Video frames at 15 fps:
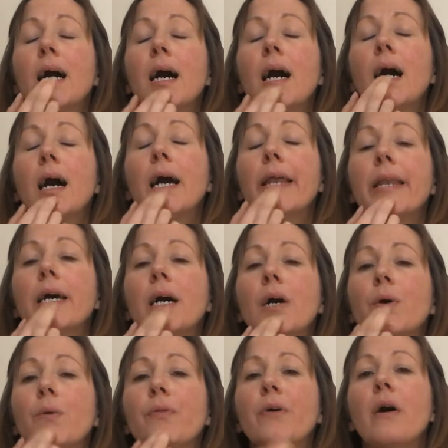I
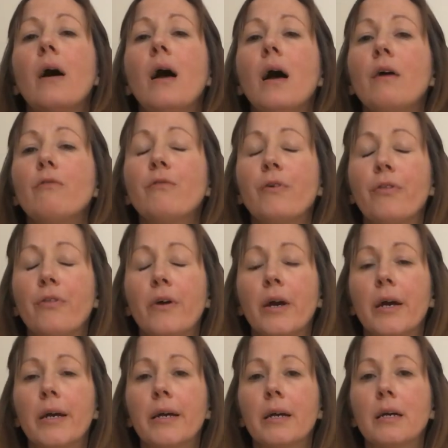know that
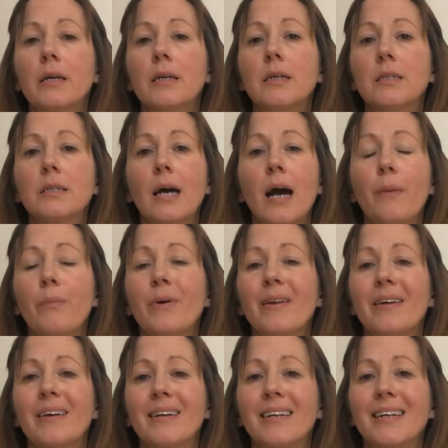everything is
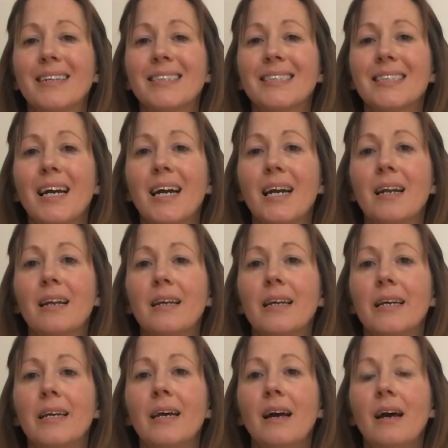happening
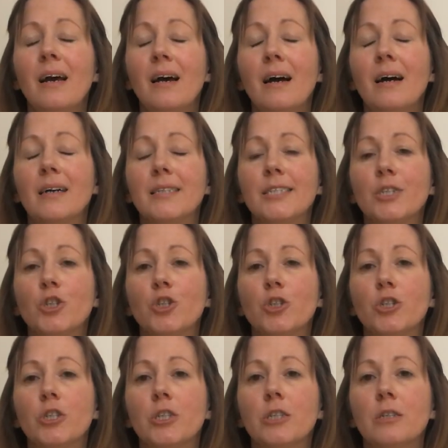exactly as it
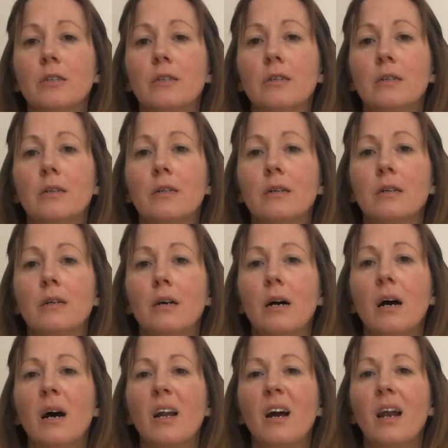should,
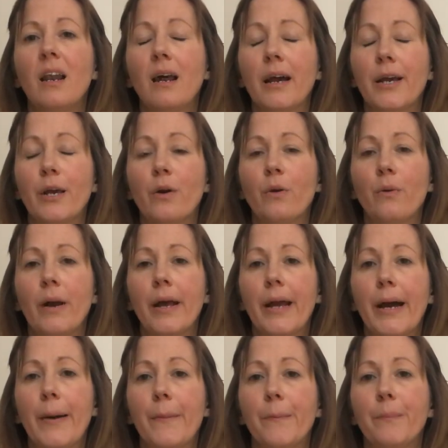and I like who I
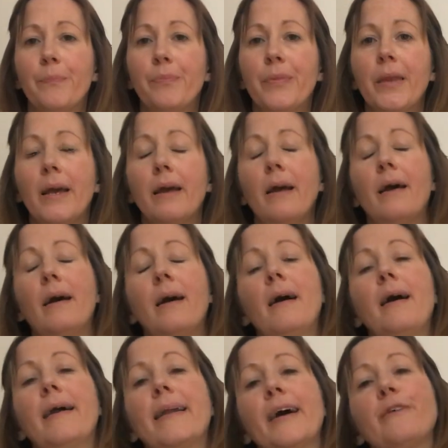am,
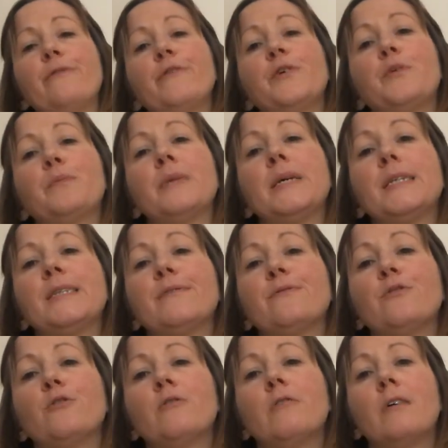and I feel
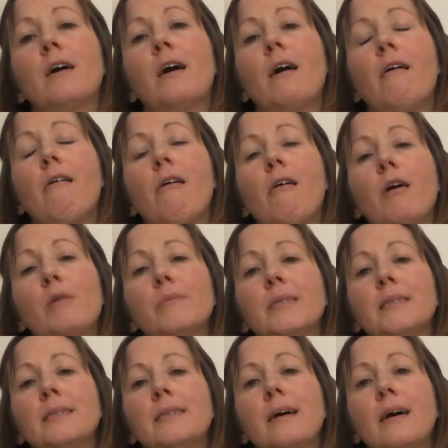peaceful and calm
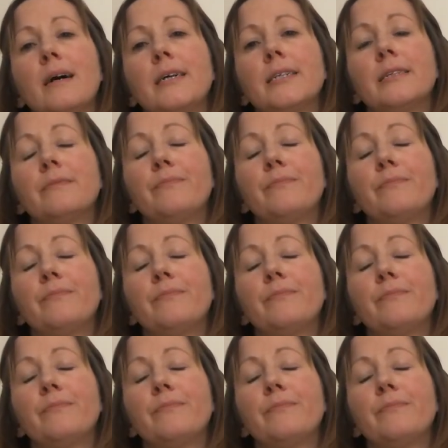inside.